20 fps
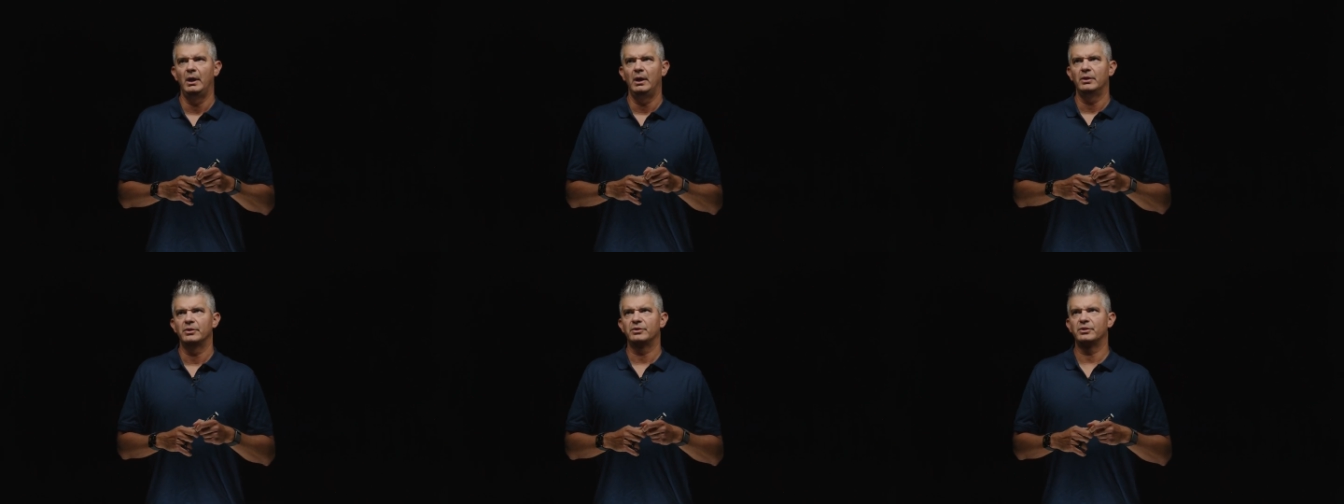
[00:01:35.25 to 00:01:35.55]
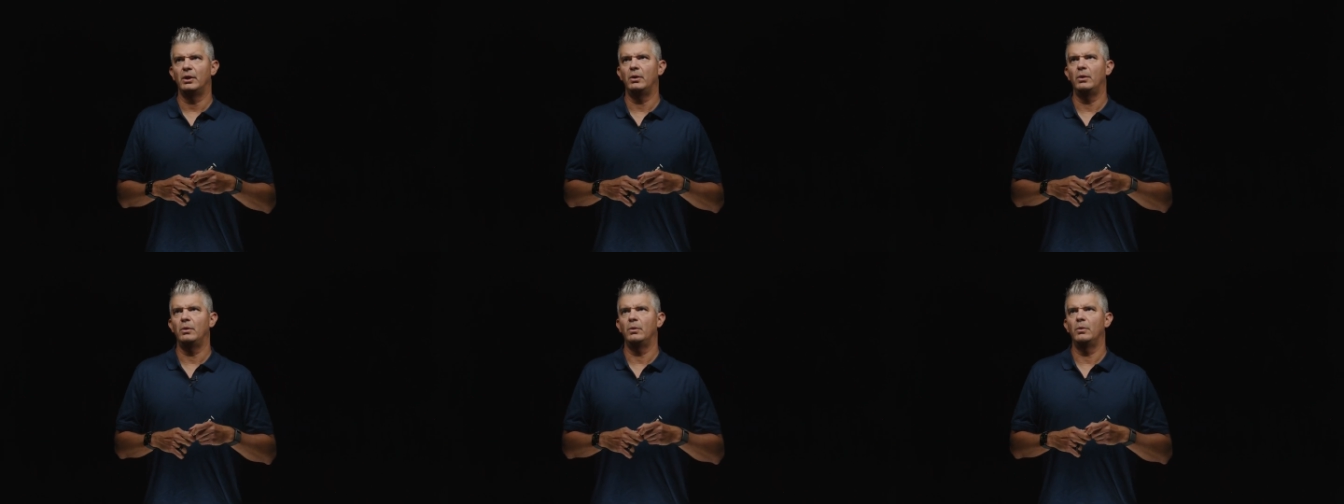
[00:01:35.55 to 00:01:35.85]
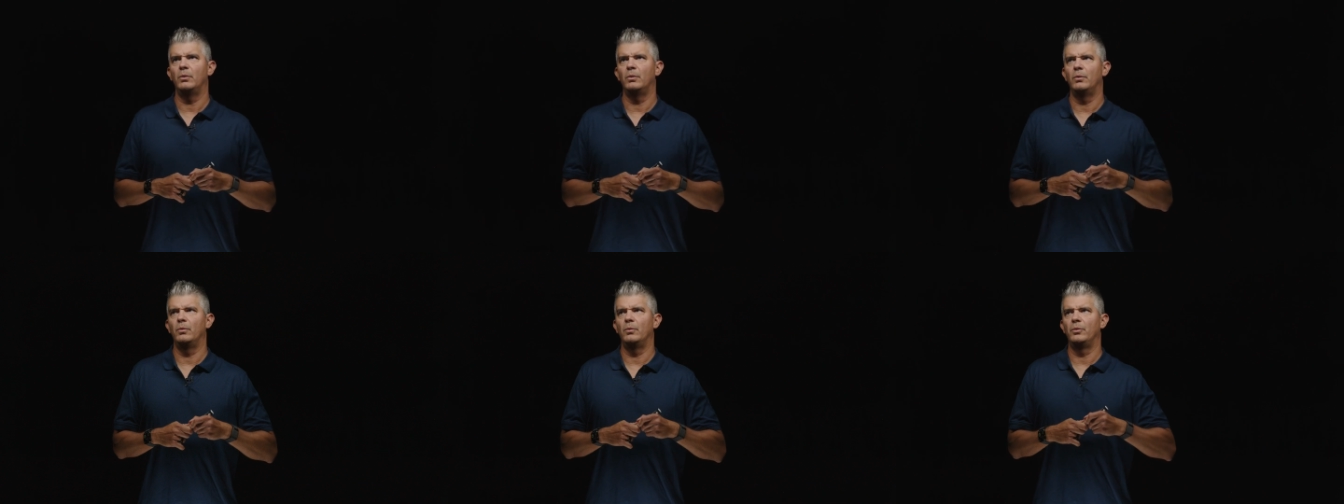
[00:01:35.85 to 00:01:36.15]

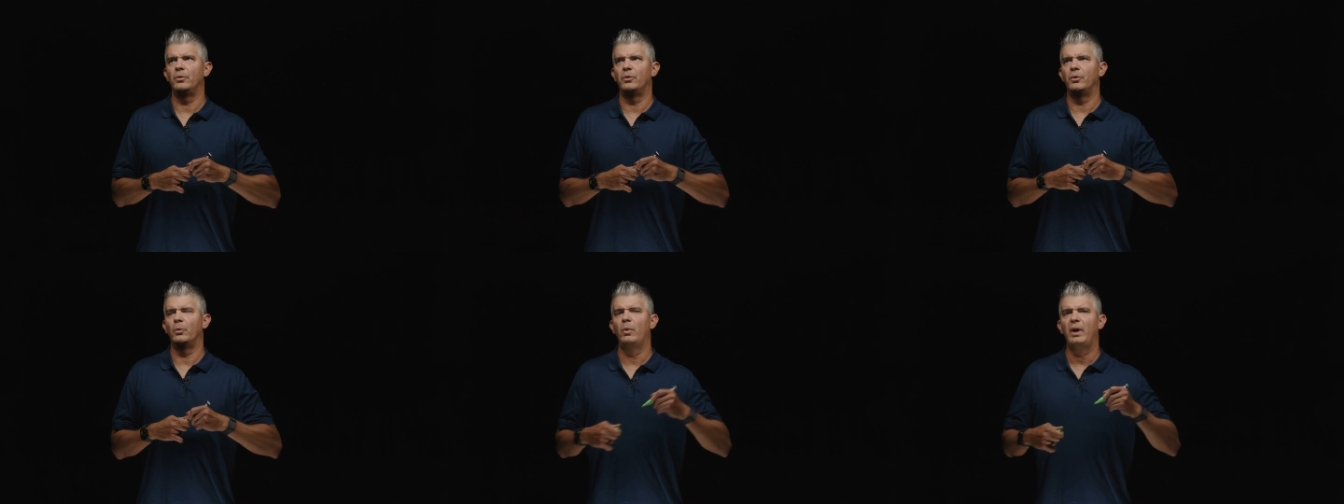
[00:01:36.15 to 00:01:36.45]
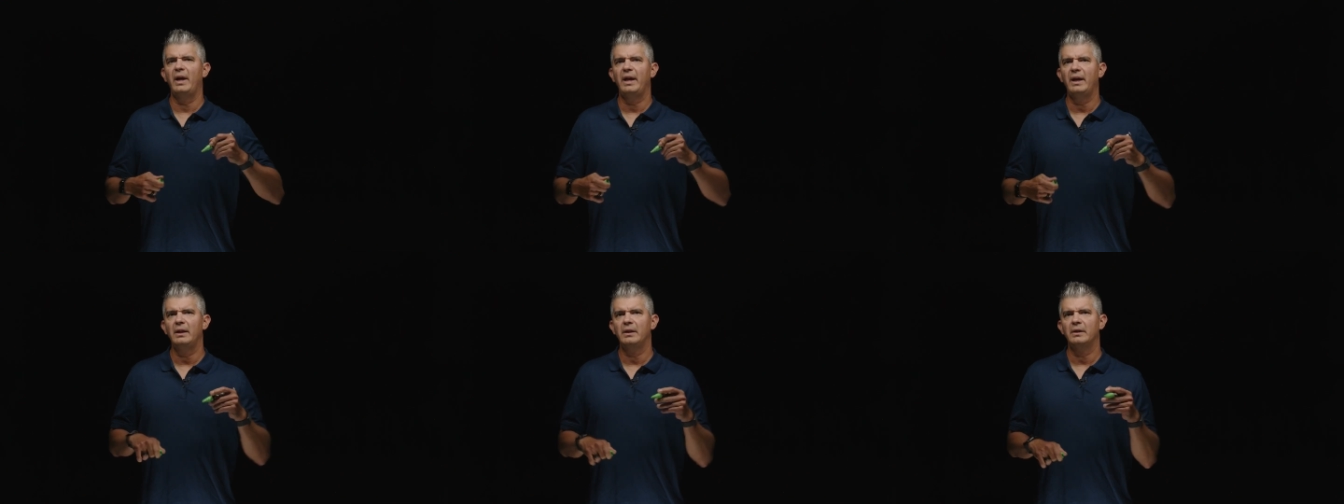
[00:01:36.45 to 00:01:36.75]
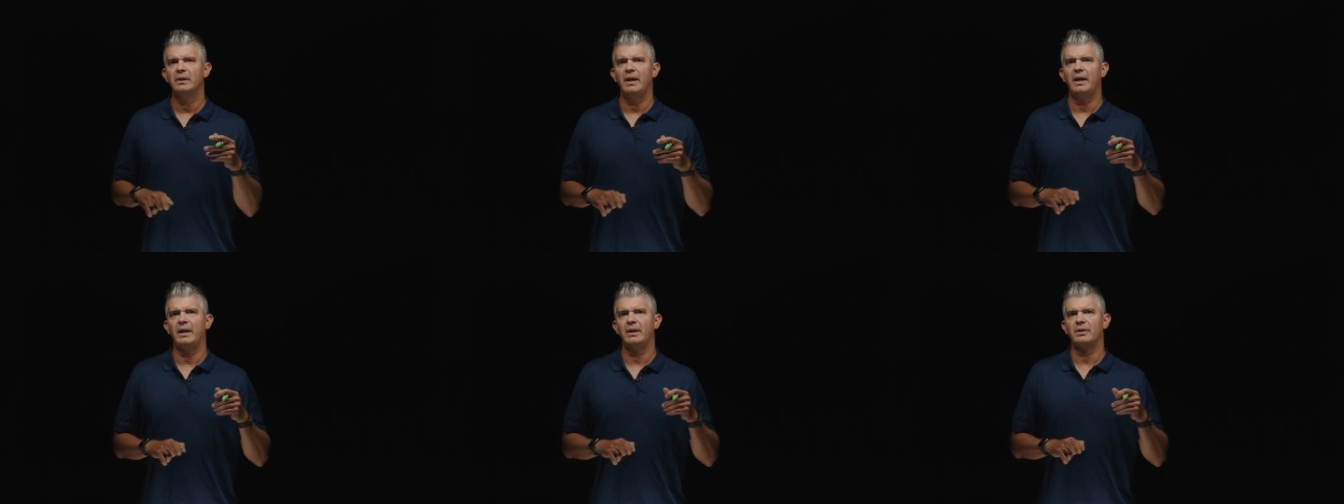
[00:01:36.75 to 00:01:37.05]
So the way
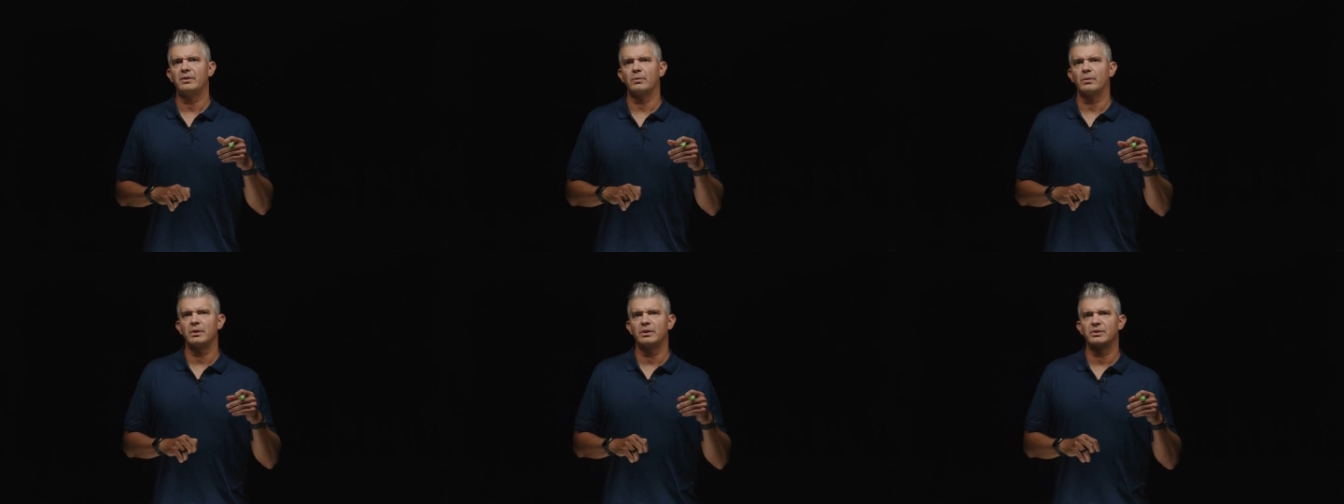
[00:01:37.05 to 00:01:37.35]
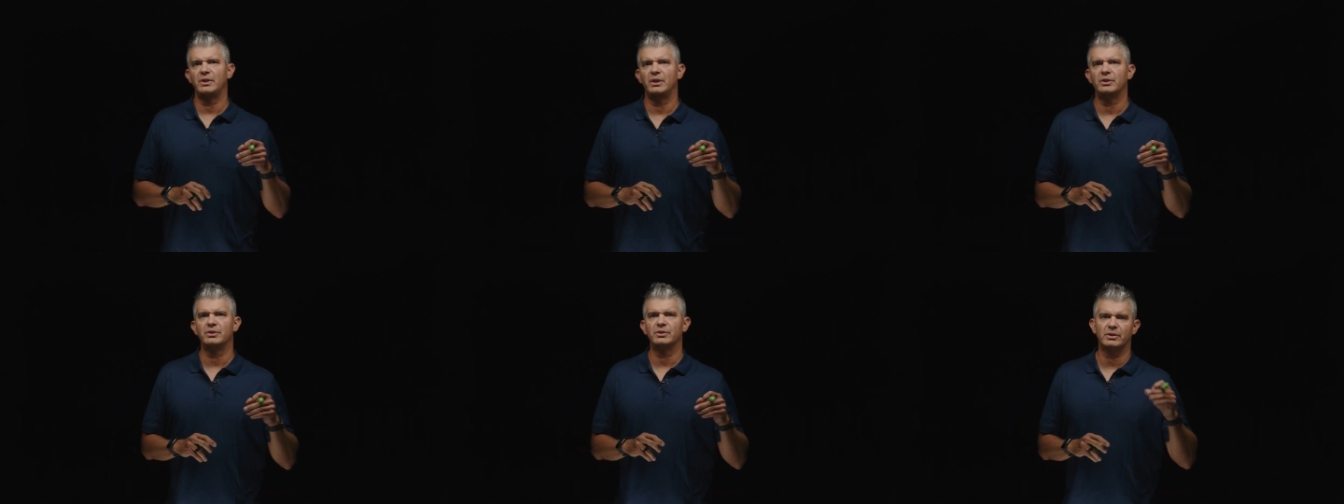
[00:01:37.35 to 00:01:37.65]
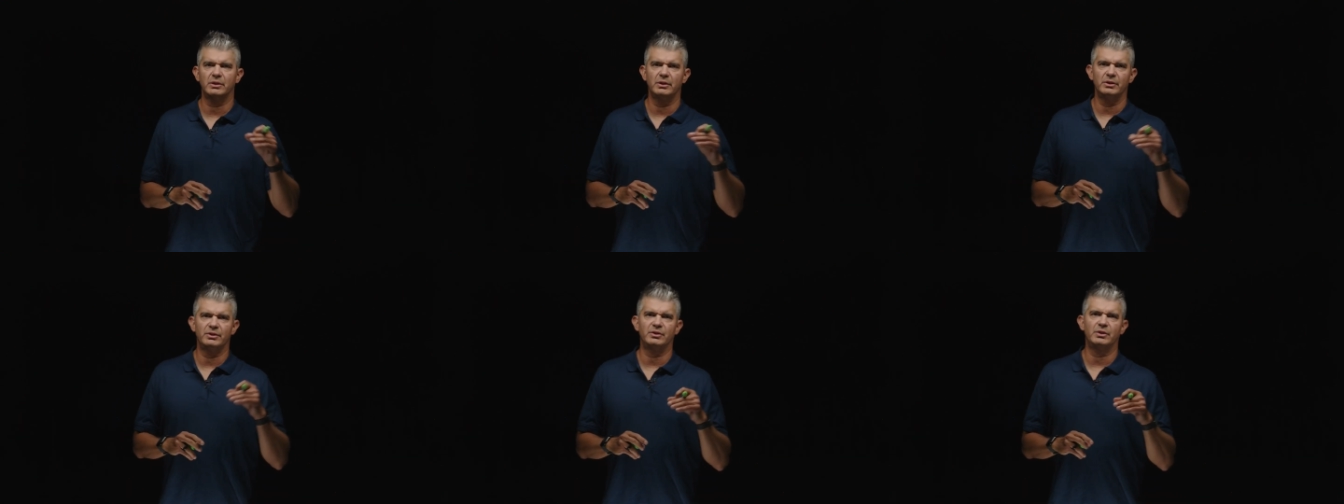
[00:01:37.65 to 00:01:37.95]
that organizations
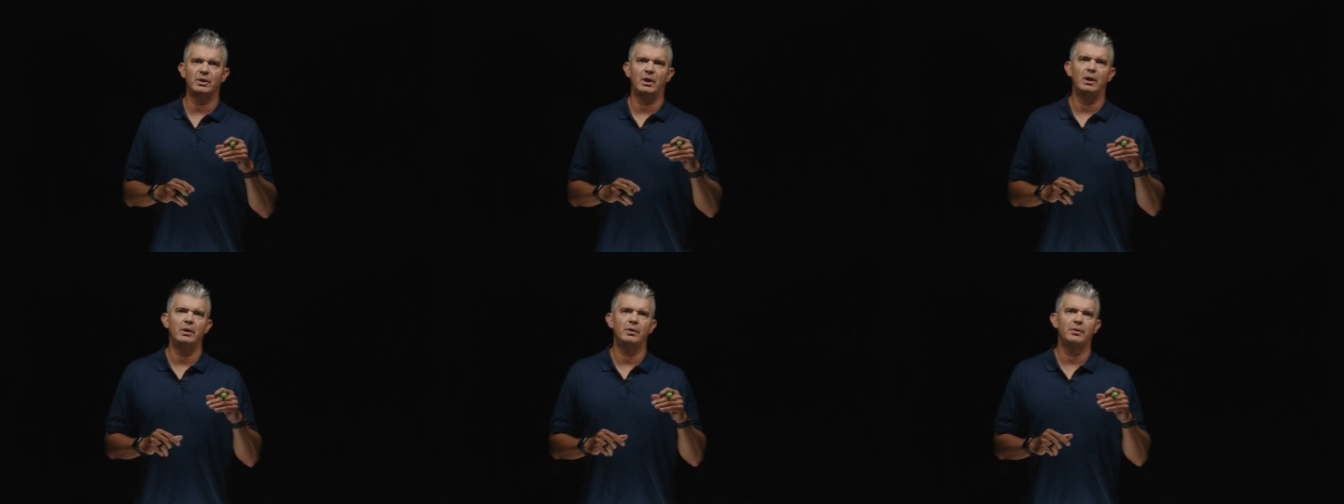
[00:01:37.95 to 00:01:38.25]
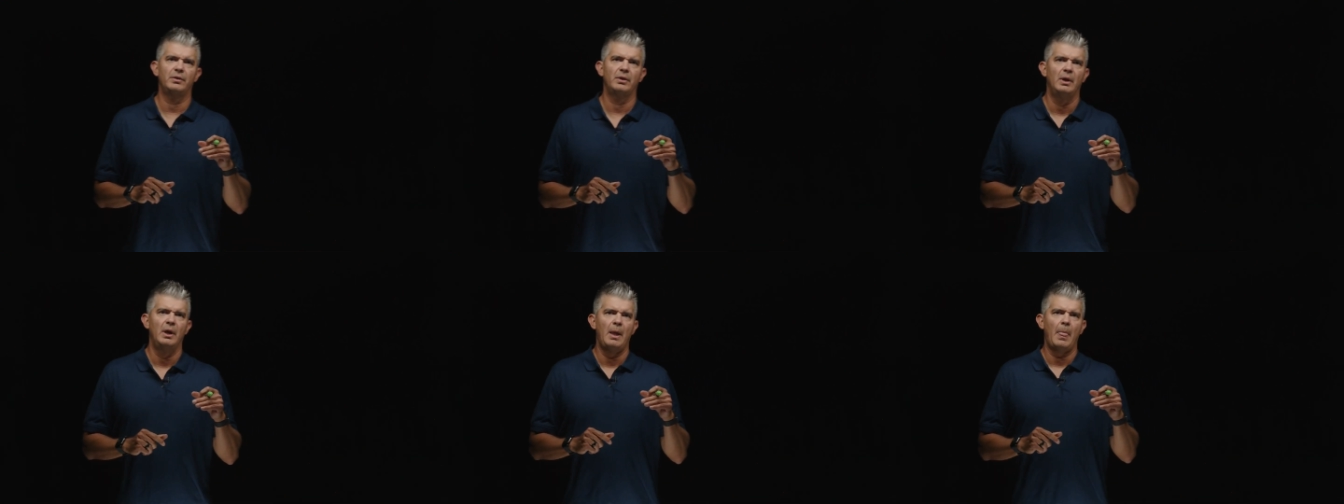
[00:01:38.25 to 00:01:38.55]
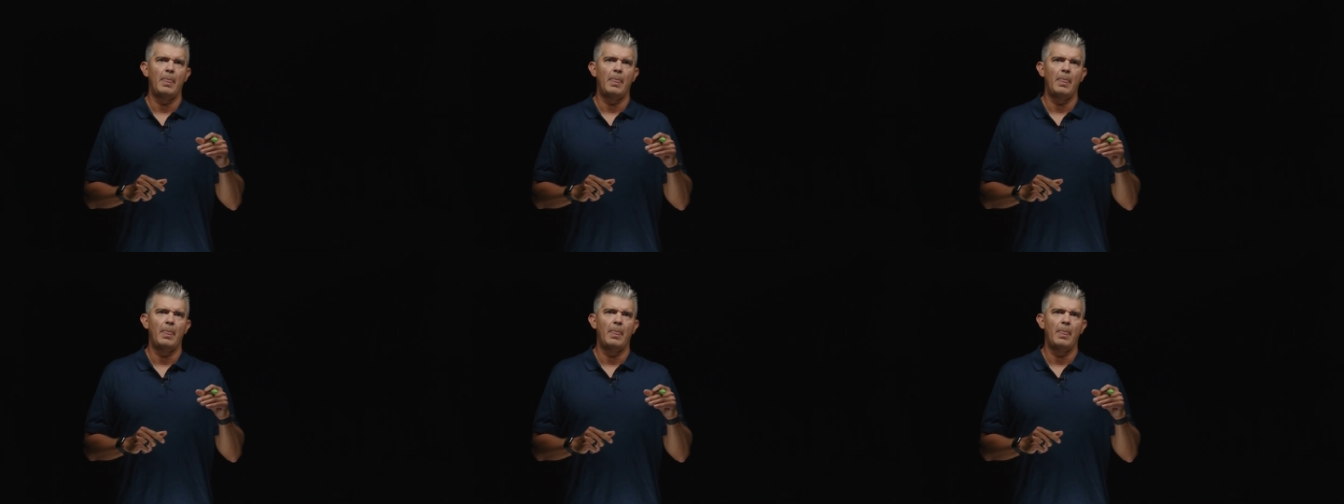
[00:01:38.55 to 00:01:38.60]
are going to start